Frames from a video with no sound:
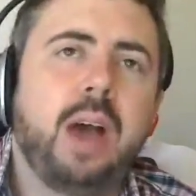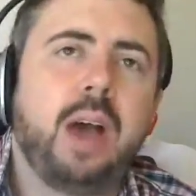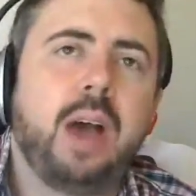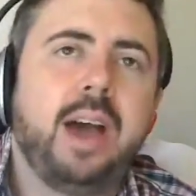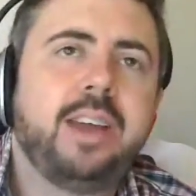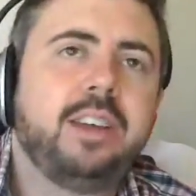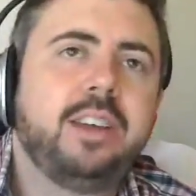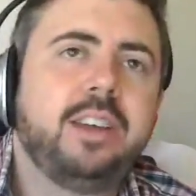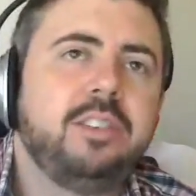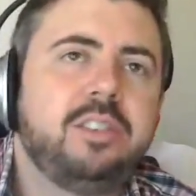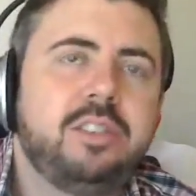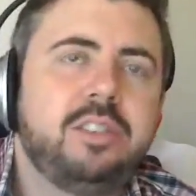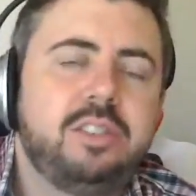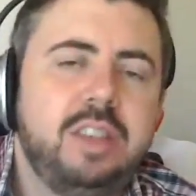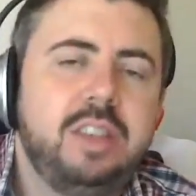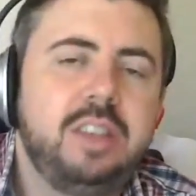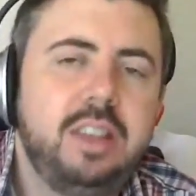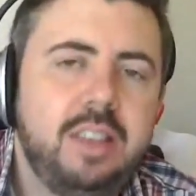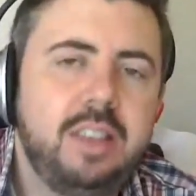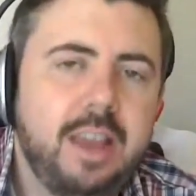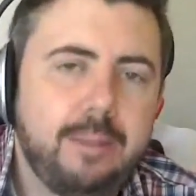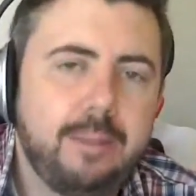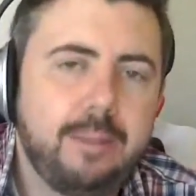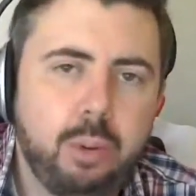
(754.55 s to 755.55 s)
I could see
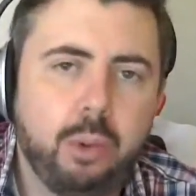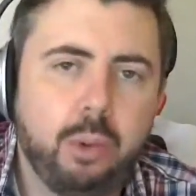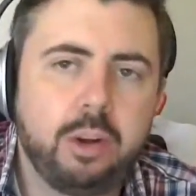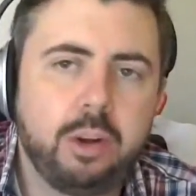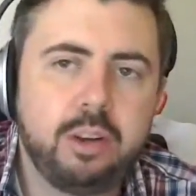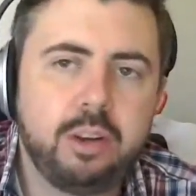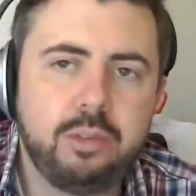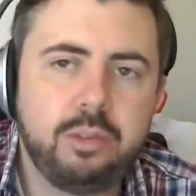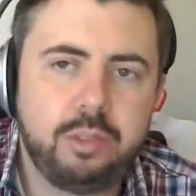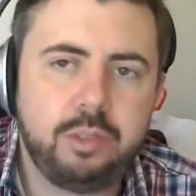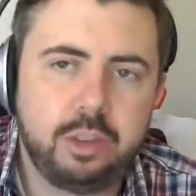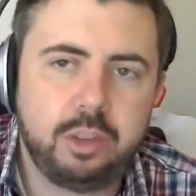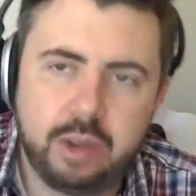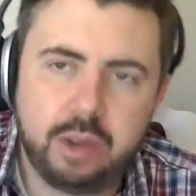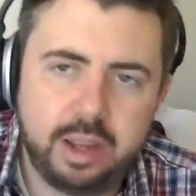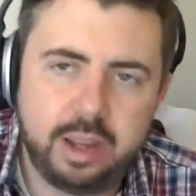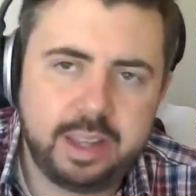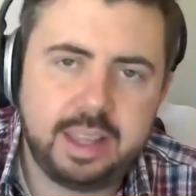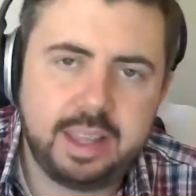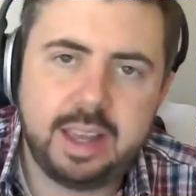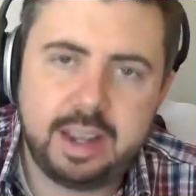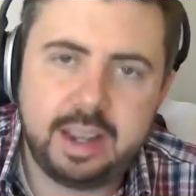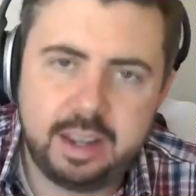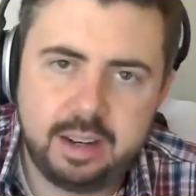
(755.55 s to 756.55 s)
that point of view and I
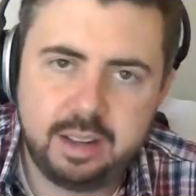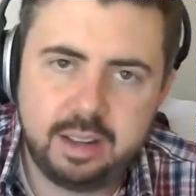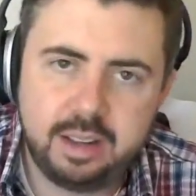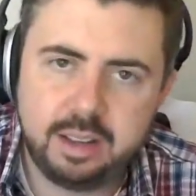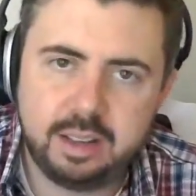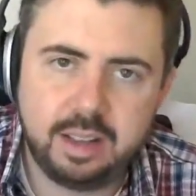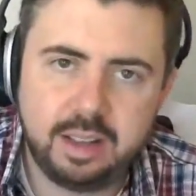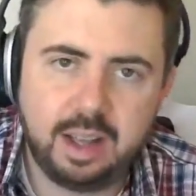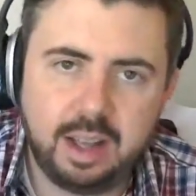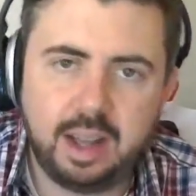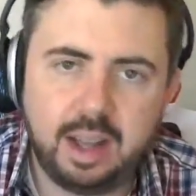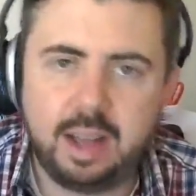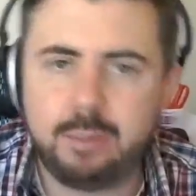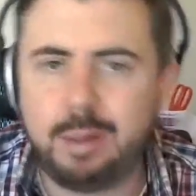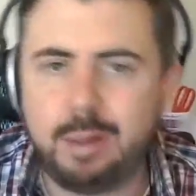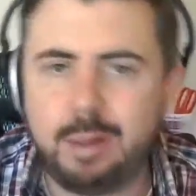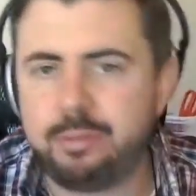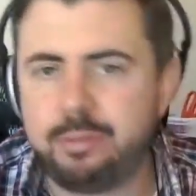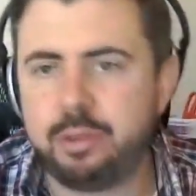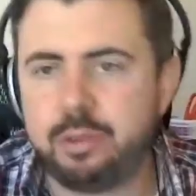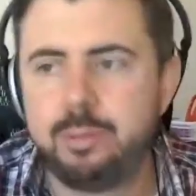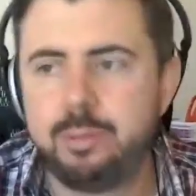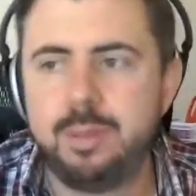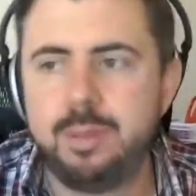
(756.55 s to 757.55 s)
get it.
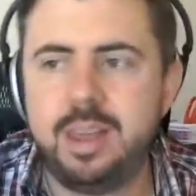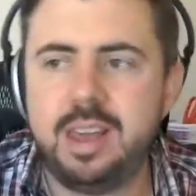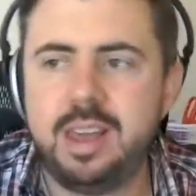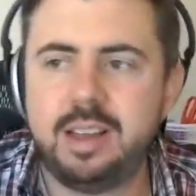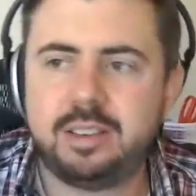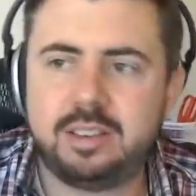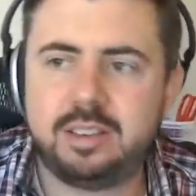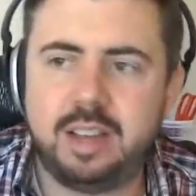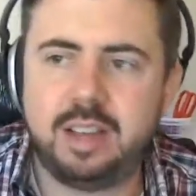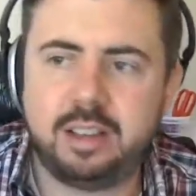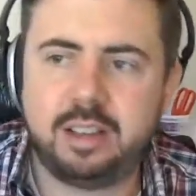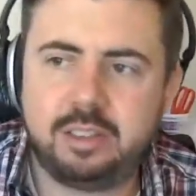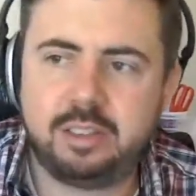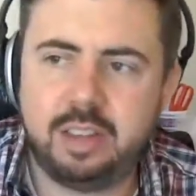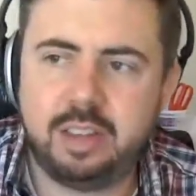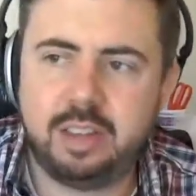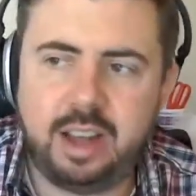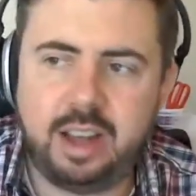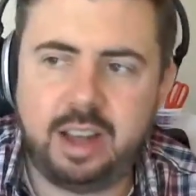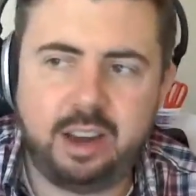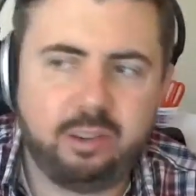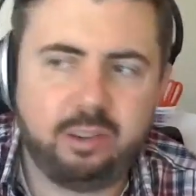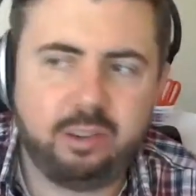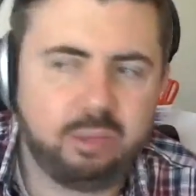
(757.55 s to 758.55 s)
For me, it's not, I
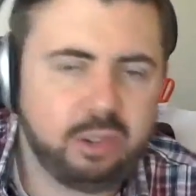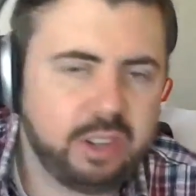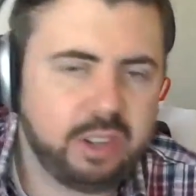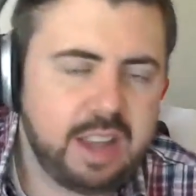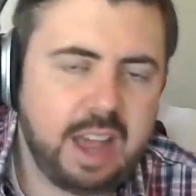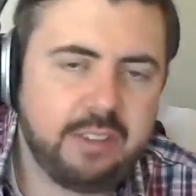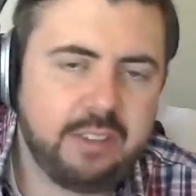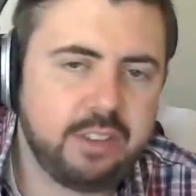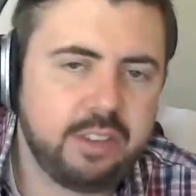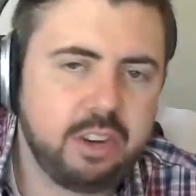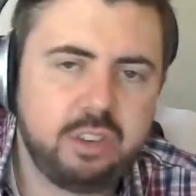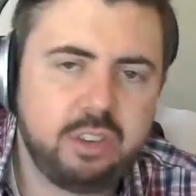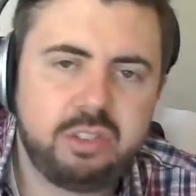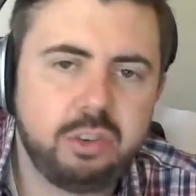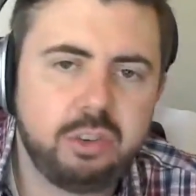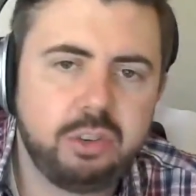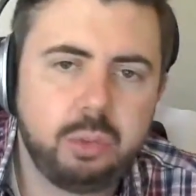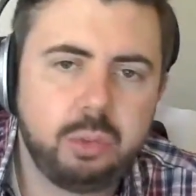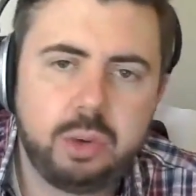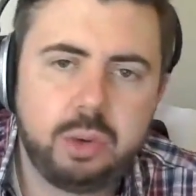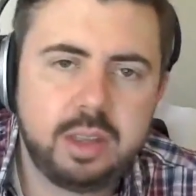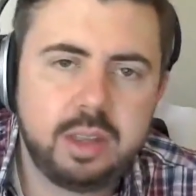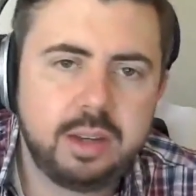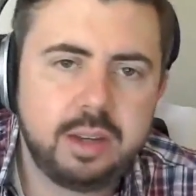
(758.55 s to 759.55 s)
don't really have an issue
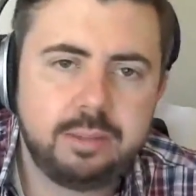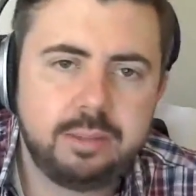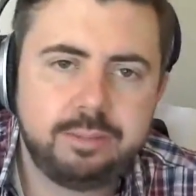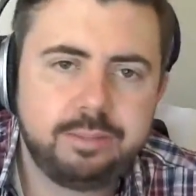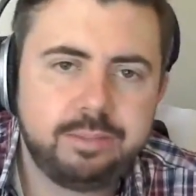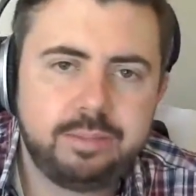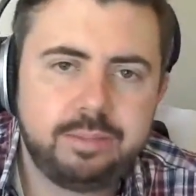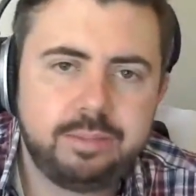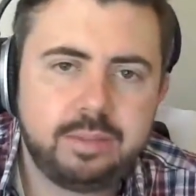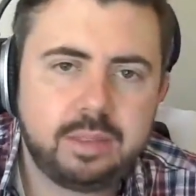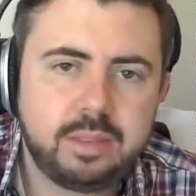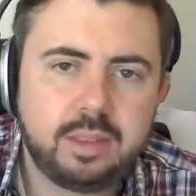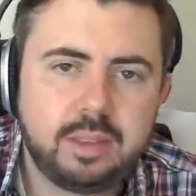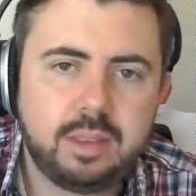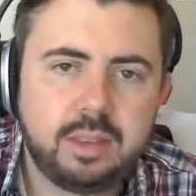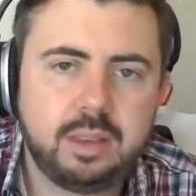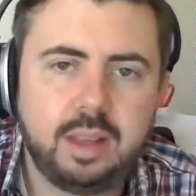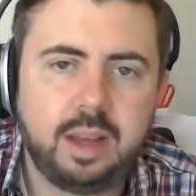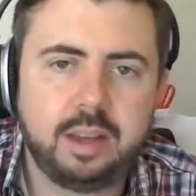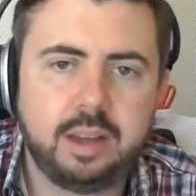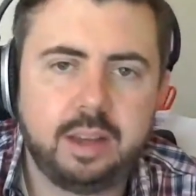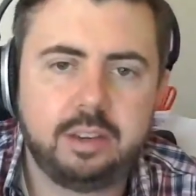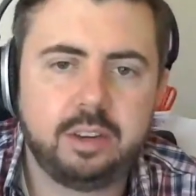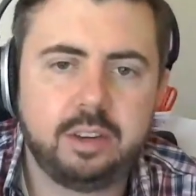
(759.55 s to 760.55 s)
with it.
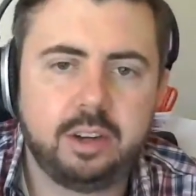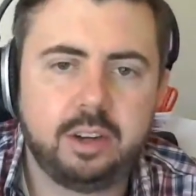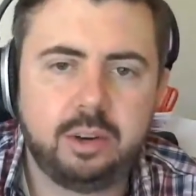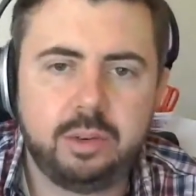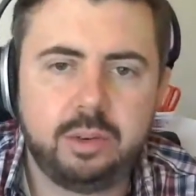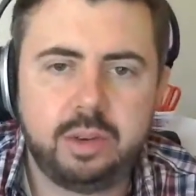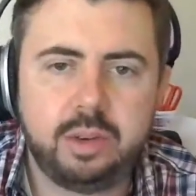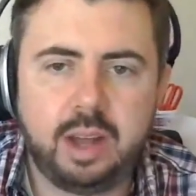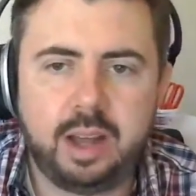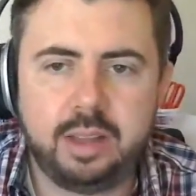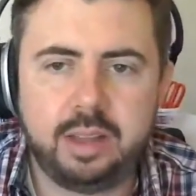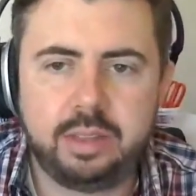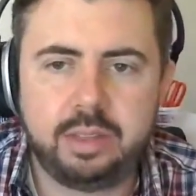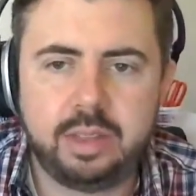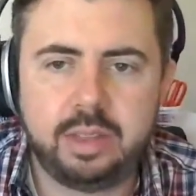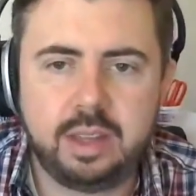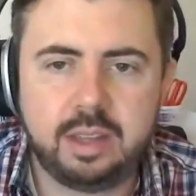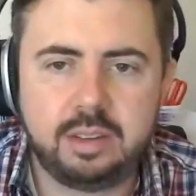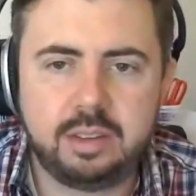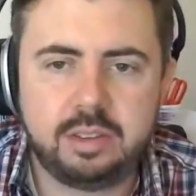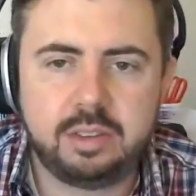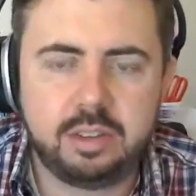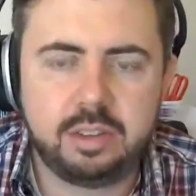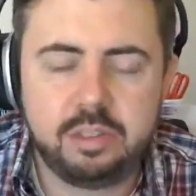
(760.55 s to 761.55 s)
I think
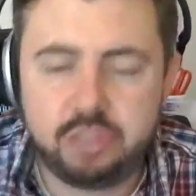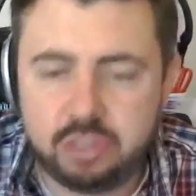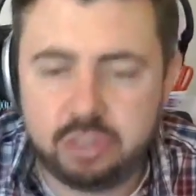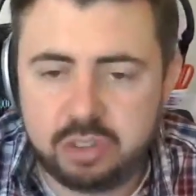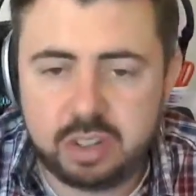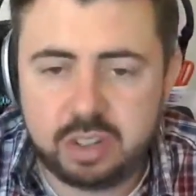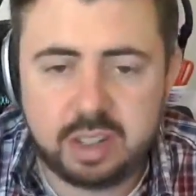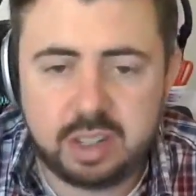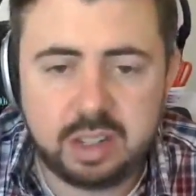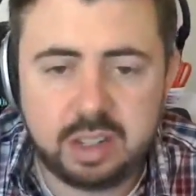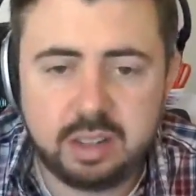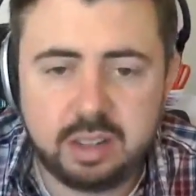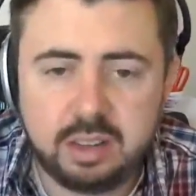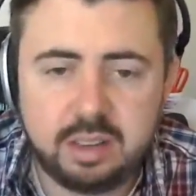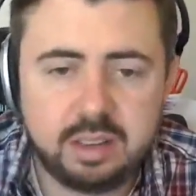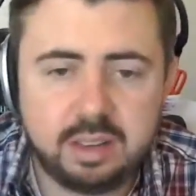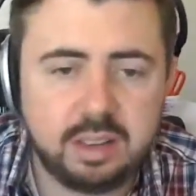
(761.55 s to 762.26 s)
it's interesting.